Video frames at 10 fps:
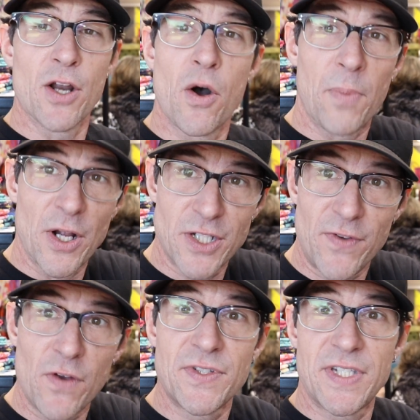I know a bunch
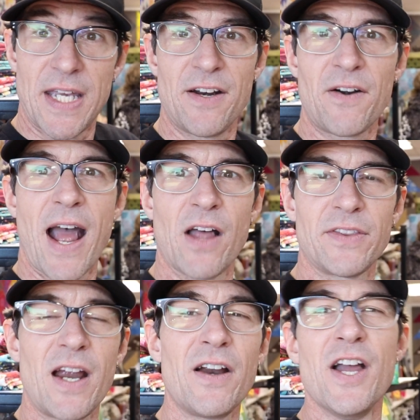of you have seen her
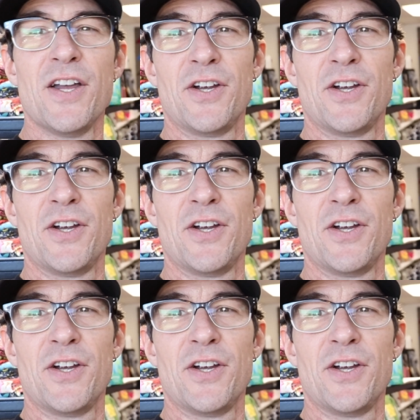out there.